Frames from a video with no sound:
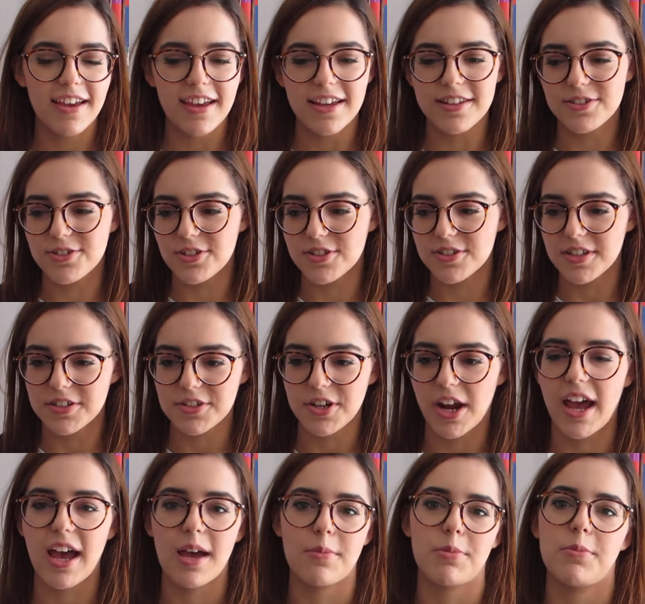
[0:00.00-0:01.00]
It's just such a
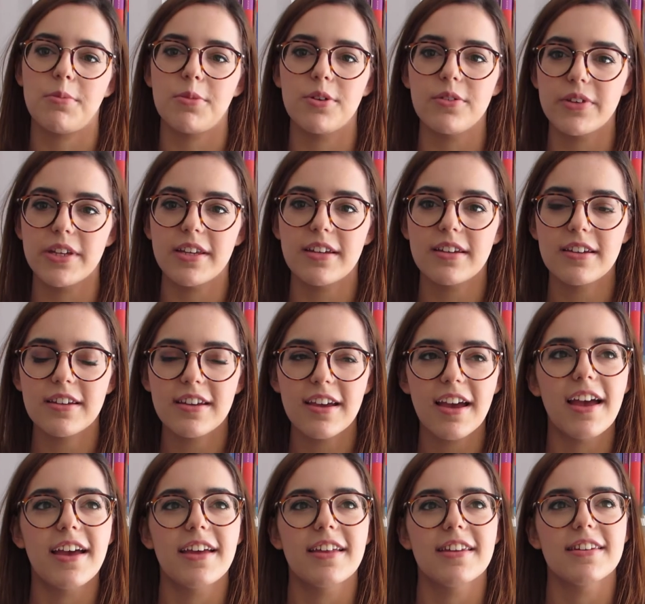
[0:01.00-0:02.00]
happy movie,
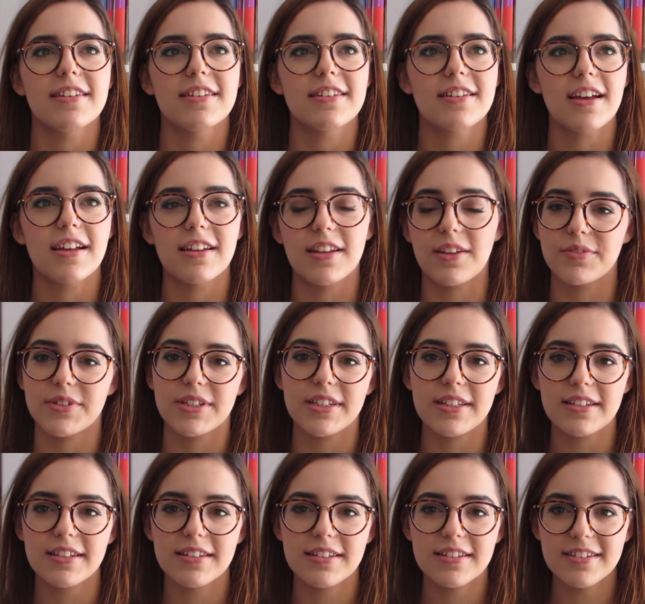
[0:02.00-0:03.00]
and I loved
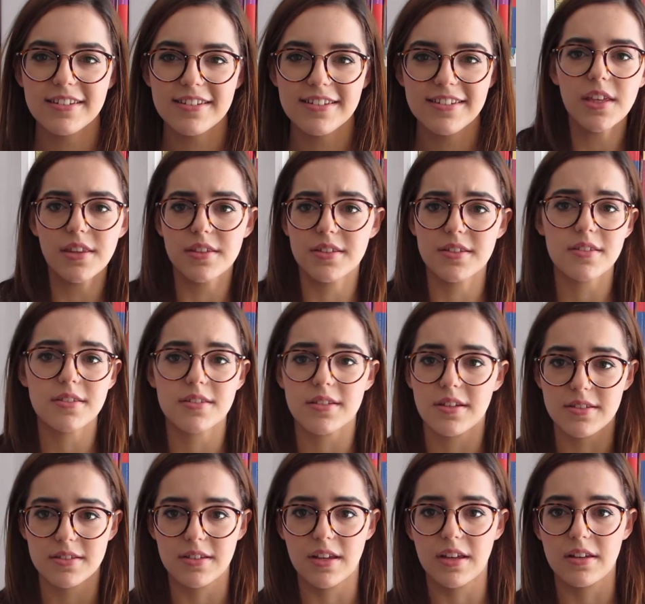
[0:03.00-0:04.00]
it. This list
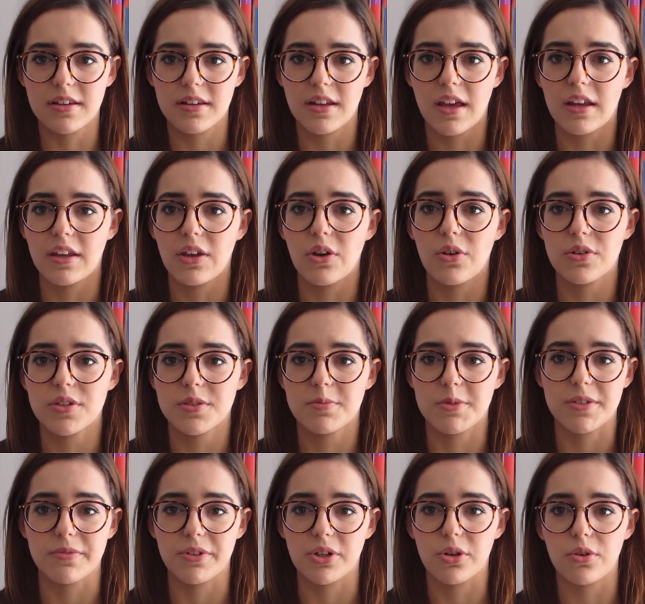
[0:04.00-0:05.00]
isn't in any
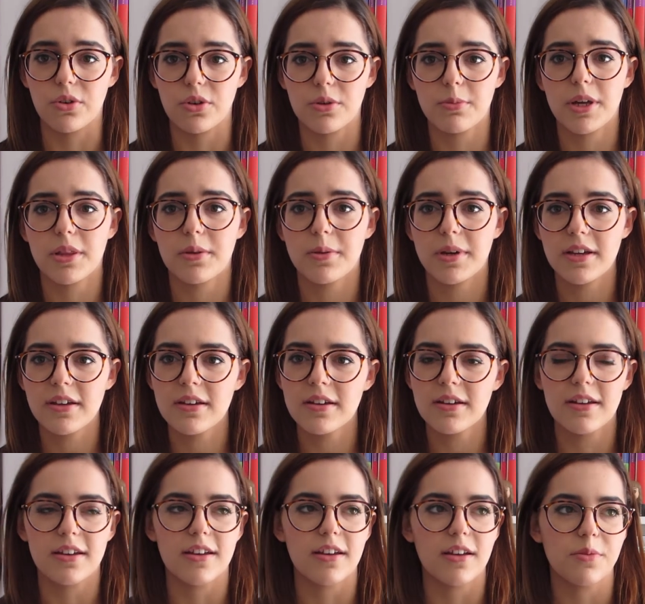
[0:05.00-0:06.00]
specific order, by the way,
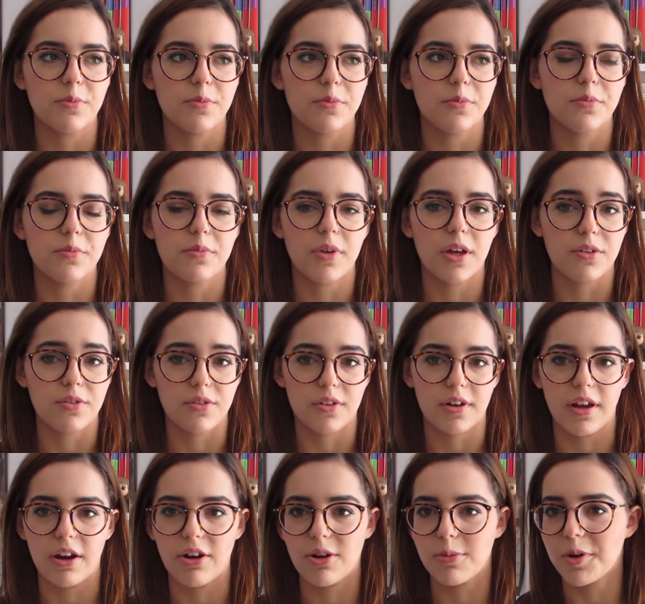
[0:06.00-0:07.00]
other than
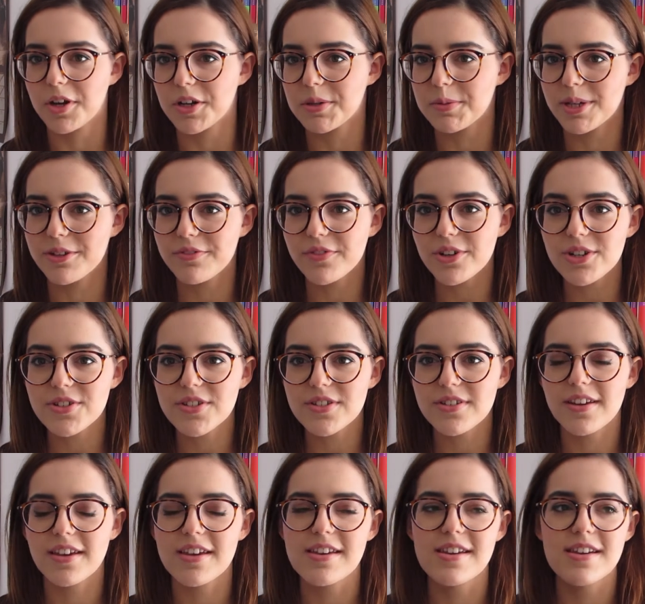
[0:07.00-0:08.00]
Harry Potter being
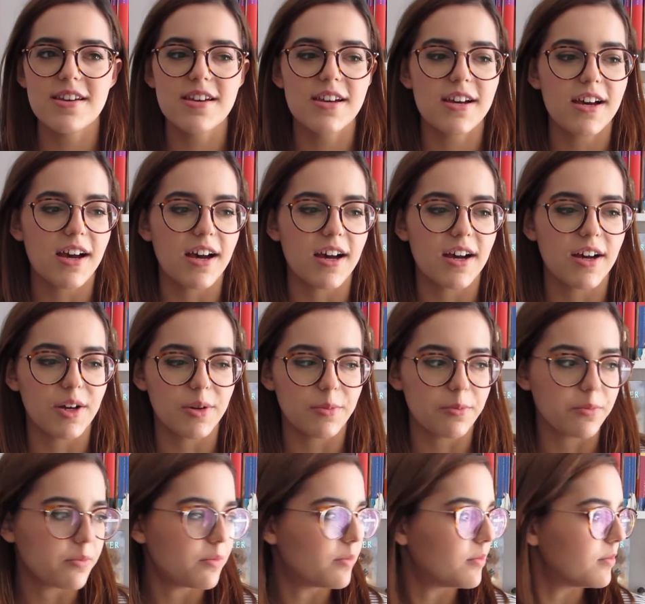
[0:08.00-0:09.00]
first.
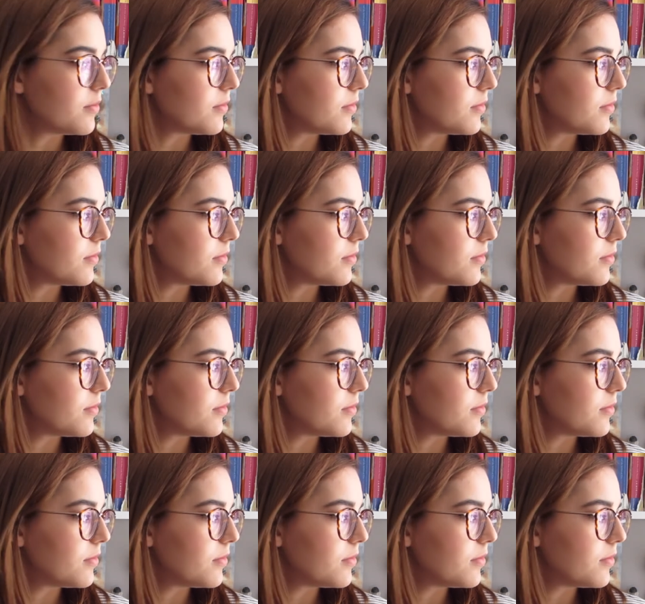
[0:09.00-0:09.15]
I'm